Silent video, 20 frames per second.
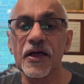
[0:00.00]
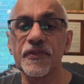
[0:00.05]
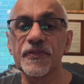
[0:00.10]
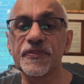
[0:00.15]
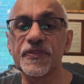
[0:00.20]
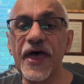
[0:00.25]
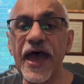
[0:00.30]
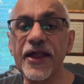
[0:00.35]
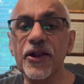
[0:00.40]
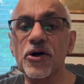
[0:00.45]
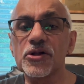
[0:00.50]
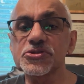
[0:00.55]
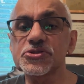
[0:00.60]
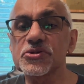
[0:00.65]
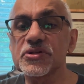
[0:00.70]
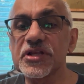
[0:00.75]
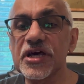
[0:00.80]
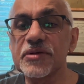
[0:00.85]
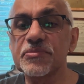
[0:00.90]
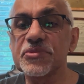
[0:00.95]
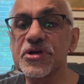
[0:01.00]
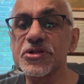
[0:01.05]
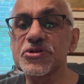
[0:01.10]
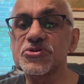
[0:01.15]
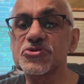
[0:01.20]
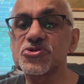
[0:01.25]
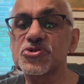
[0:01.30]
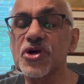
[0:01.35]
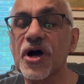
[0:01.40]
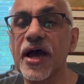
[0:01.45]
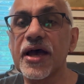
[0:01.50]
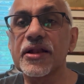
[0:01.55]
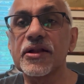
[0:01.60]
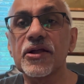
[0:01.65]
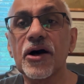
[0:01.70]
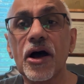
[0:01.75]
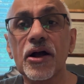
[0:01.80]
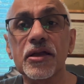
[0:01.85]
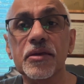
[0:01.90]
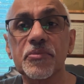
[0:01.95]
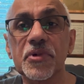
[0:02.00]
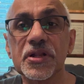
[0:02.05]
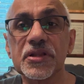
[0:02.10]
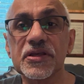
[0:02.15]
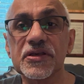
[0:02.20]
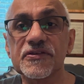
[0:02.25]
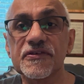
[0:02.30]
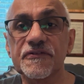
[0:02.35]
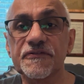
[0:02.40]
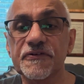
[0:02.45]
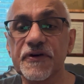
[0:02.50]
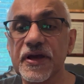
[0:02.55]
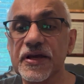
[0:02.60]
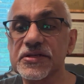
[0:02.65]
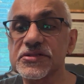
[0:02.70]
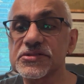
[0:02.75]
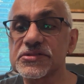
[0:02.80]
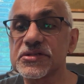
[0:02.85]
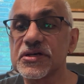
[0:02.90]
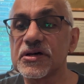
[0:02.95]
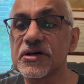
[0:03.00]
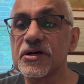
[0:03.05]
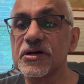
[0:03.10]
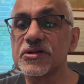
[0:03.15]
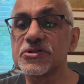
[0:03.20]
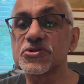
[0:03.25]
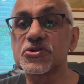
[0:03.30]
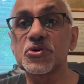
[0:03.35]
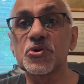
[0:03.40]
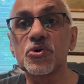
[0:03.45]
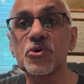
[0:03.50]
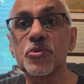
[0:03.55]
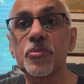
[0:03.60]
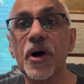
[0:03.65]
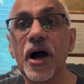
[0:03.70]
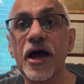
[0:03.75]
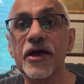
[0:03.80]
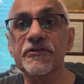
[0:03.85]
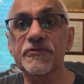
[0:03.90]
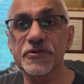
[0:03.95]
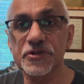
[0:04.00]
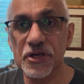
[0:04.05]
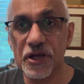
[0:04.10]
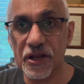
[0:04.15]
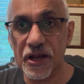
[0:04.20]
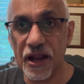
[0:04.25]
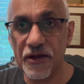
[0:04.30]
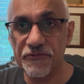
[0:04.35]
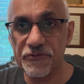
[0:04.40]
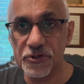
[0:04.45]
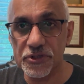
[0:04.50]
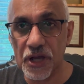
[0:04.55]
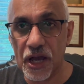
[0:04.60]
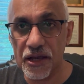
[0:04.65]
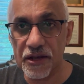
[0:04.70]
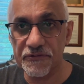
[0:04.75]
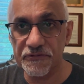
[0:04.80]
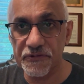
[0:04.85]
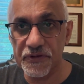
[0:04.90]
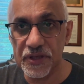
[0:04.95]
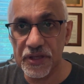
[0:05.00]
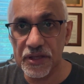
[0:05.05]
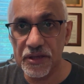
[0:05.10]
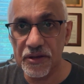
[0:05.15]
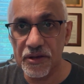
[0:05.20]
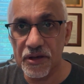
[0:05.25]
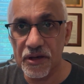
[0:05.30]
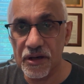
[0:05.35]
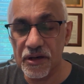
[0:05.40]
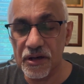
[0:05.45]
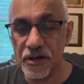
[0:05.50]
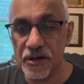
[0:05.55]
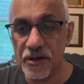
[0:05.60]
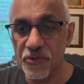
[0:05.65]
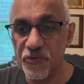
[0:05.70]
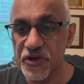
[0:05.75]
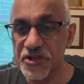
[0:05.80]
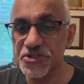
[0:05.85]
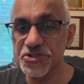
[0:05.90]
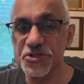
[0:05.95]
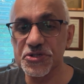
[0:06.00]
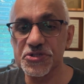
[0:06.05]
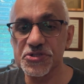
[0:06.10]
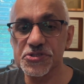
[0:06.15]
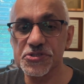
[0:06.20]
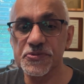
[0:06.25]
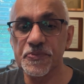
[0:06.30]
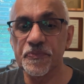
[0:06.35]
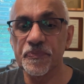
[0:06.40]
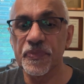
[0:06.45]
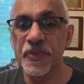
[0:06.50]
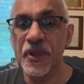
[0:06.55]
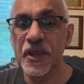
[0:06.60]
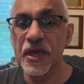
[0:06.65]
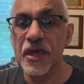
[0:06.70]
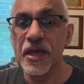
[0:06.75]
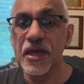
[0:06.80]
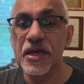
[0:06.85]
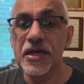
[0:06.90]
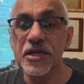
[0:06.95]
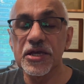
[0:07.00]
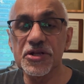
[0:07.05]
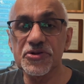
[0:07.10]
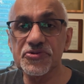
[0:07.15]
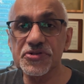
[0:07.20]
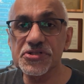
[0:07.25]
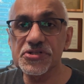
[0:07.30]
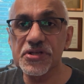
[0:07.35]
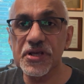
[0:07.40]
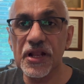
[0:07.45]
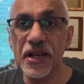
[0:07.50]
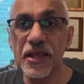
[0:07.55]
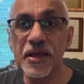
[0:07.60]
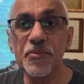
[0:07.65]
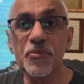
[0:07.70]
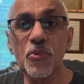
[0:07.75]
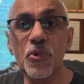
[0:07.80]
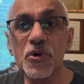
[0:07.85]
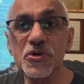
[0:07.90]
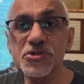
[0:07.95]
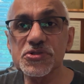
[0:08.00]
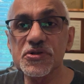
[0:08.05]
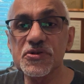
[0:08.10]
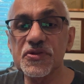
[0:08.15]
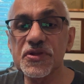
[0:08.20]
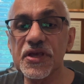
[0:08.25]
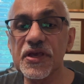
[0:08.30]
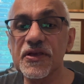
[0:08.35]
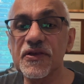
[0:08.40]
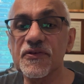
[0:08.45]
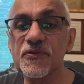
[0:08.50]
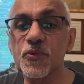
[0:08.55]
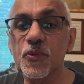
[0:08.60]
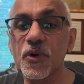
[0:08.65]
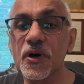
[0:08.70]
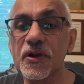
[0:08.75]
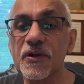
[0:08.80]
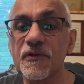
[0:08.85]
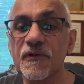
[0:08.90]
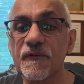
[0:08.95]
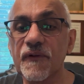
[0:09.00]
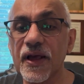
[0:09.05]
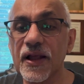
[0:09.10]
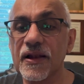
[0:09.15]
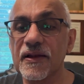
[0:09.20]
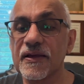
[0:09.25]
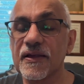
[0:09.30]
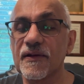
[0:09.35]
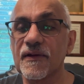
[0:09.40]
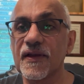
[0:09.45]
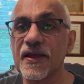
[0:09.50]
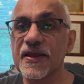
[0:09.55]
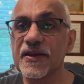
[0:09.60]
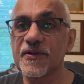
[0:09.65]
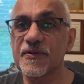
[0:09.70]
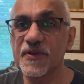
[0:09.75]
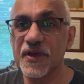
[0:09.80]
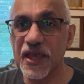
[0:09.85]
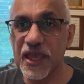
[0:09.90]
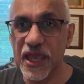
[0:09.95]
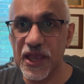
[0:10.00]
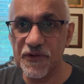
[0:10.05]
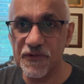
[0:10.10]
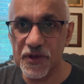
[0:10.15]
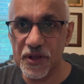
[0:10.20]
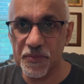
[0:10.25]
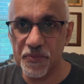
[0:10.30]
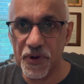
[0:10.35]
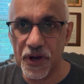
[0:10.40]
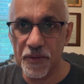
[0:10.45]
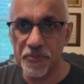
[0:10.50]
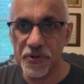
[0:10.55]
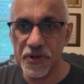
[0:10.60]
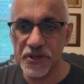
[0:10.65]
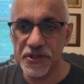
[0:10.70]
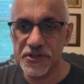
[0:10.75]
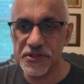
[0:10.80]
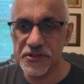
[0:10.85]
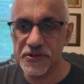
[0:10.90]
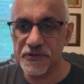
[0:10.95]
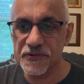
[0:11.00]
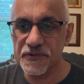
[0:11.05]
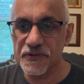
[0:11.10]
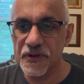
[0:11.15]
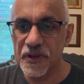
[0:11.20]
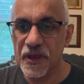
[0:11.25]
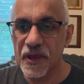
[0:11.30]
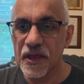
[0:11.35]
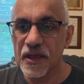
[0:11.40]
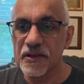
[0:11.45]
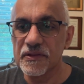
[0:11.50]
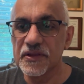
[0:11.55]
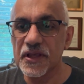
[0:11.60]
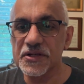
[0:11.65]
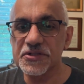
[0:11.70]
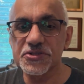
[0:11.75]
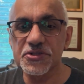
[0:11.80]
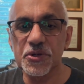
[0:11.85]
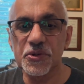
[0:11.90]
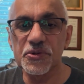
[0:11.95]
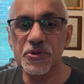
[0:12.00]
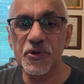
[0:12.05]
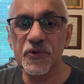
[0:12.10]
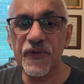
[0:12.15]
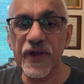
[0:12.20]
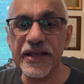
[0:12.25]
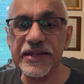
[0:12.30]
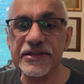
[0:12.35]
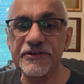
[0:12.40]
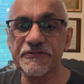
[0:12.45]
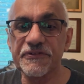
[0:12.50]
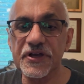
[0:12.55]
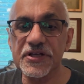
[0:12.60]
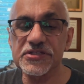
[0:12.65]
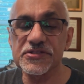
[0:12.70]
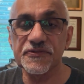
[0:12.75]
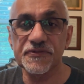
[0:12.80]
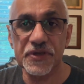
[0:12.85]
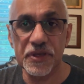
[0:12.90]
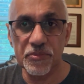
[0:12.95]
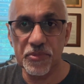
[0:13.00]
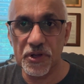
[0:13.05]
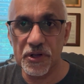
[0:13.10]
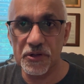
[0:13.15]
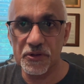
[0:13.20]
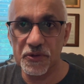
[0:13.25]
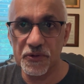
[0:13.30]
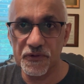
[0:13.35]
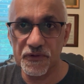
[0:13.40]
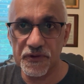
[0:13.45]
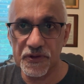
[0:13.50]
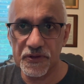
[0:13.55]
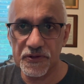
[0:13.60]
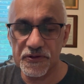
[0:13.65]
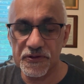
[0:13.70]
That also led me to try and document these effects through my photography ventures. Interestingly, most of these were directly related to the avian populations that showed direct effects of chemical usage.